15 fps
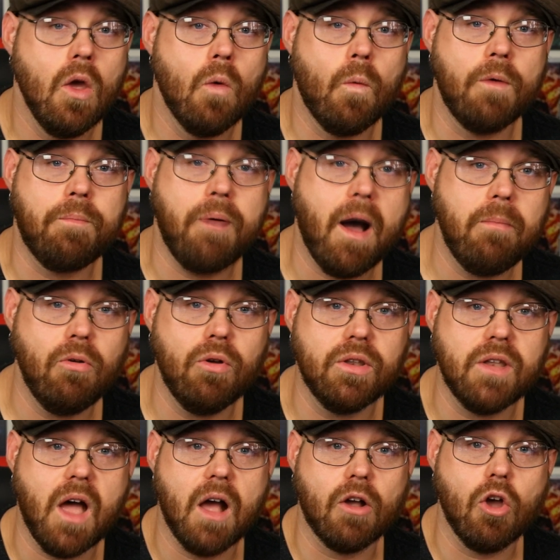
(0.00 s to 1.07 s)
with Pablo
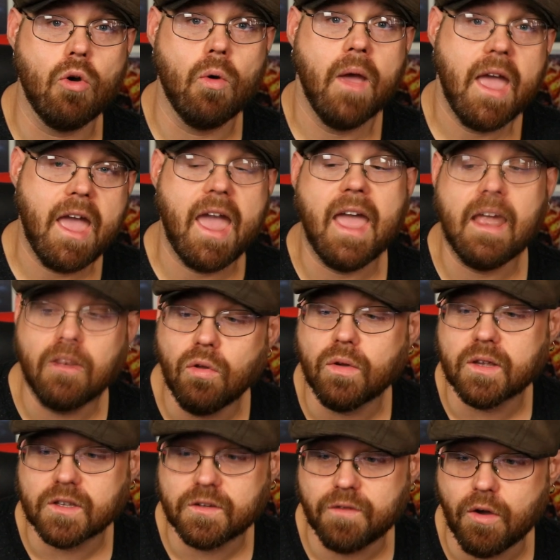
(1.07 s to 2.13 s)
Hidalgo and
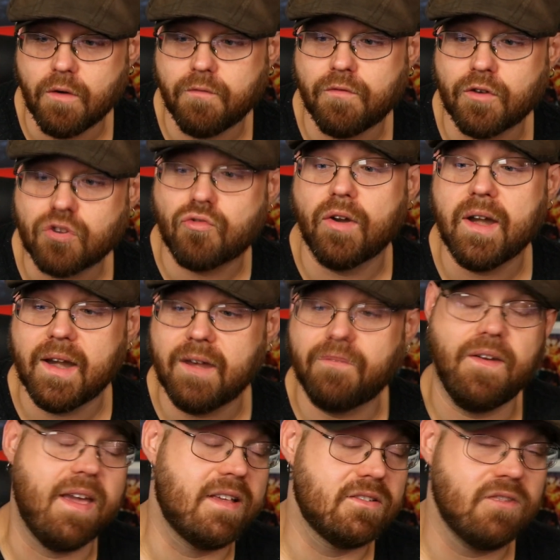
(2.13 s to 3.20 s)
Lucasfilm for treating
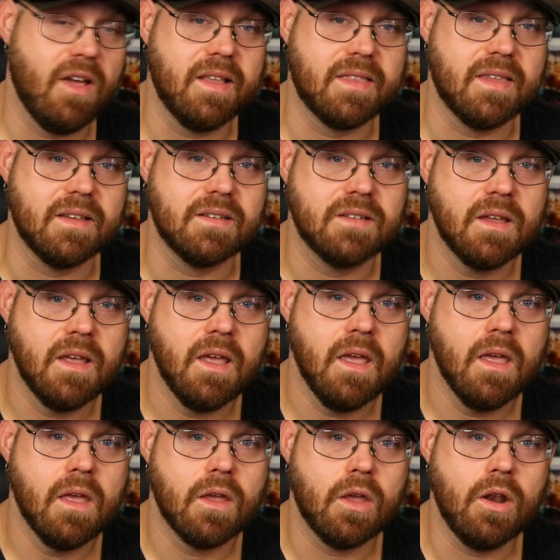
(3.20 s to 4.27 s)
fans like this.
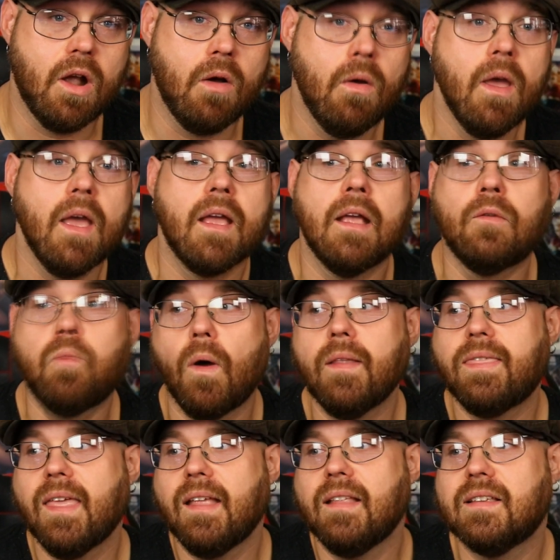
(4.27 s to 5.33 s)
You know, it's
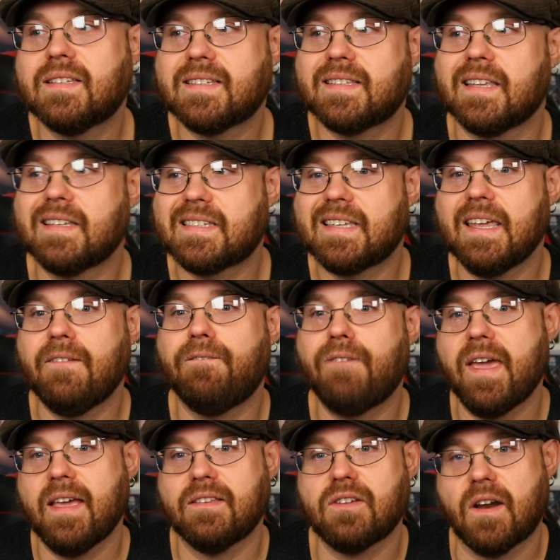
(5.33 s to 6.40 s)
one thing to see
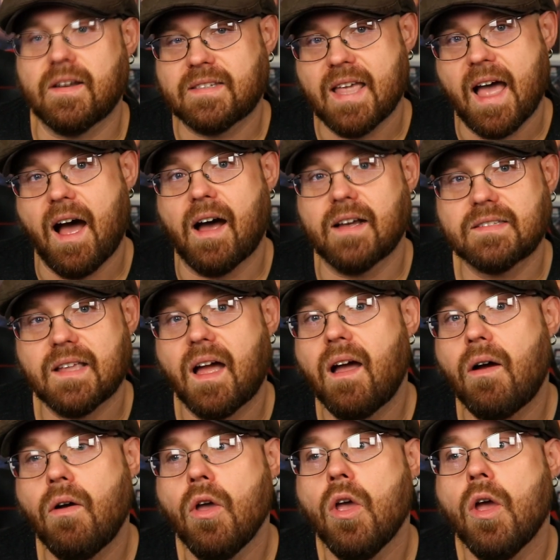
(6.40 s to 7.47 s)
fans as
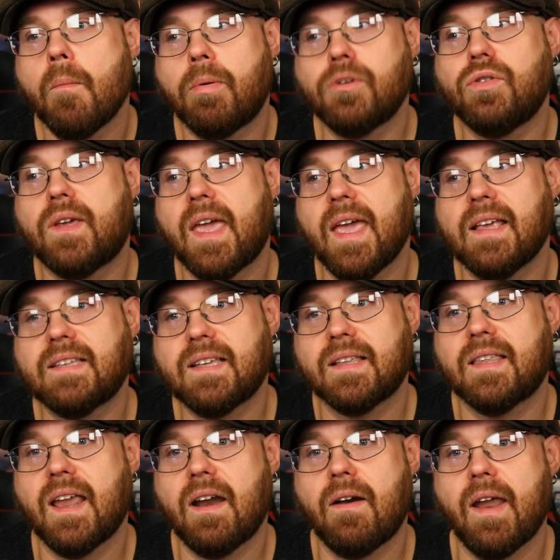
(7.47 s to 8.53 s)
hostile, but you can't
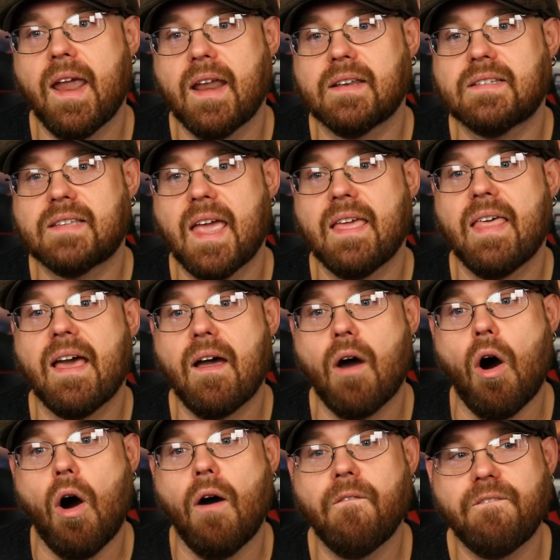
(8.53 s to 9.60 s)
sit there and say that
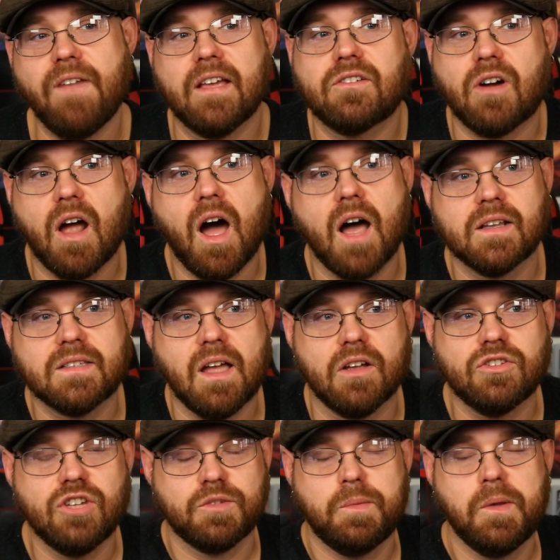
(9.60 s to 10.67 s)
all fans are hostile
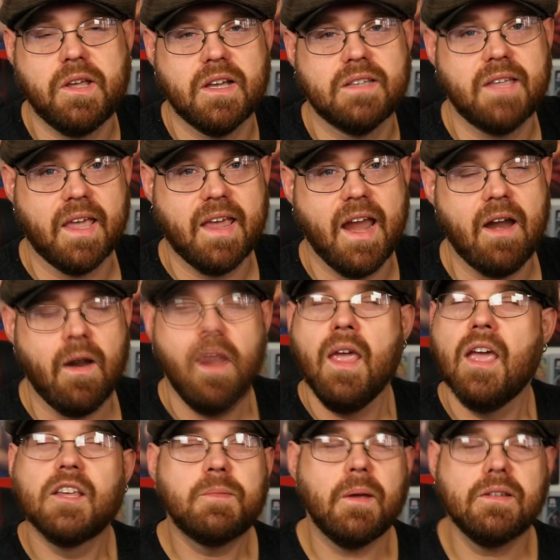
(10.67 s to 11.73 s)
just because they care.
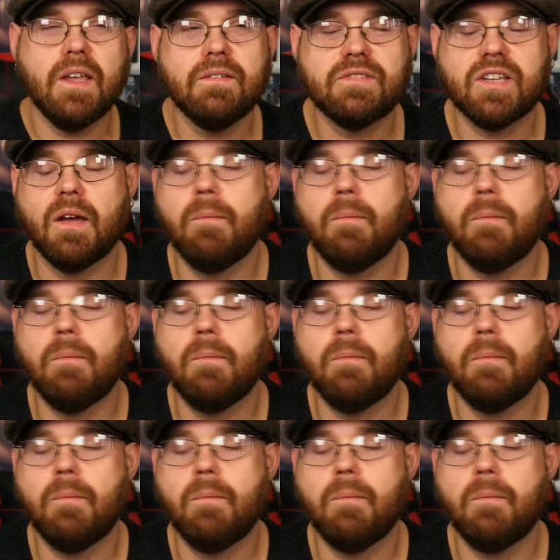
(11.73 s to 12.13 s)
Especially if